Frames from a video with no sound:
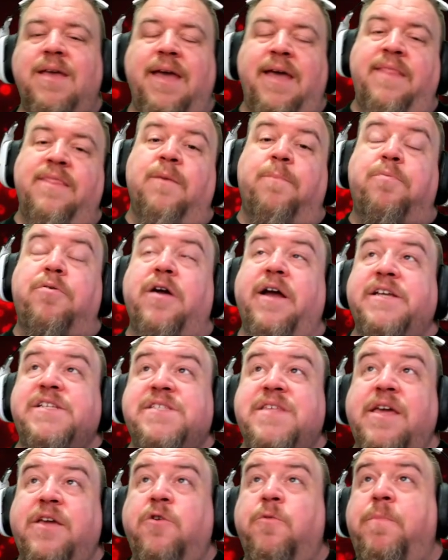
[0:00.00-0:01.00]
and the
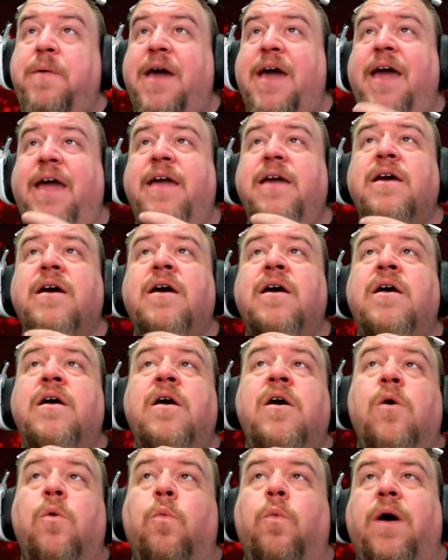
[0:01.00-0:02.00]
price that you pay.
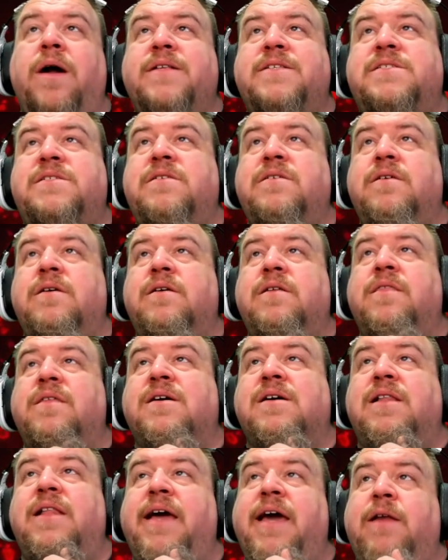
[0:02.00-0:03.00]
Once the
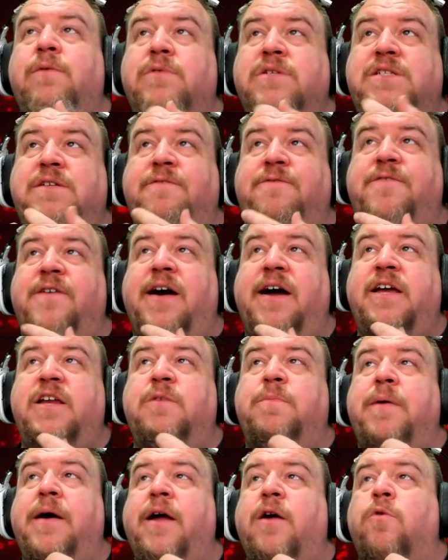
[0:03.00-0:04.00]
clan was
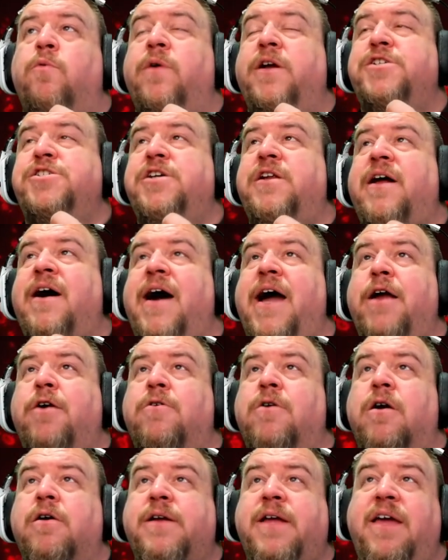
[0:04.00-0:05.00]
defined by a rigid
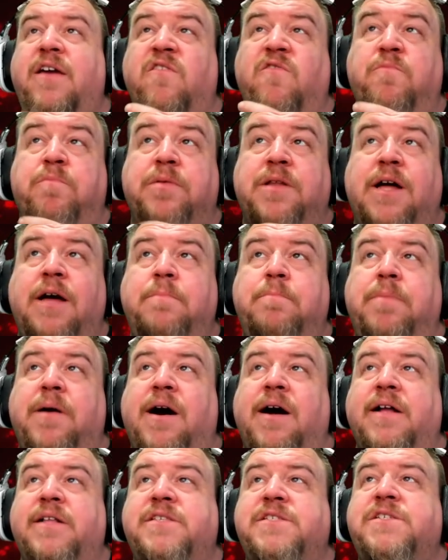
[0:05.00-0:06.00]
hierarchy of blood
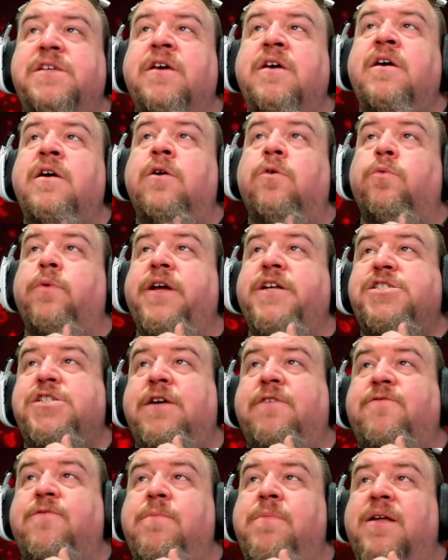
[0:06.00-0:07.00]
bonds,
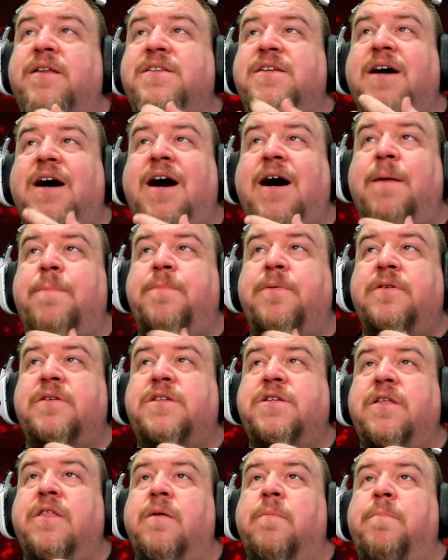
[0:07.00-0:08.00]
reaching from the
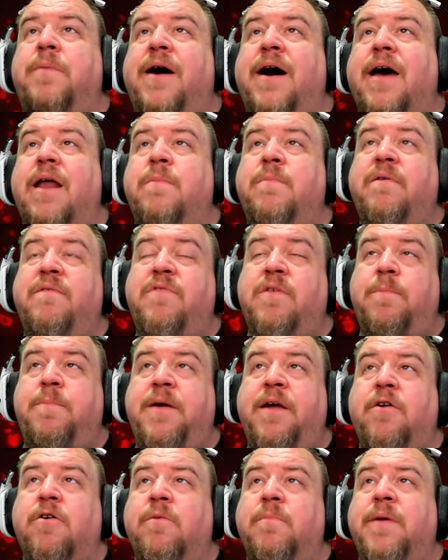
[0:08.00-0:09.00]
top to the bottom of the
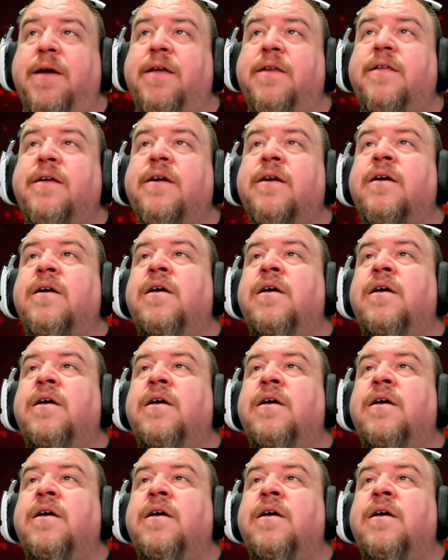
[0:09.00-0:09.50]
pyramid.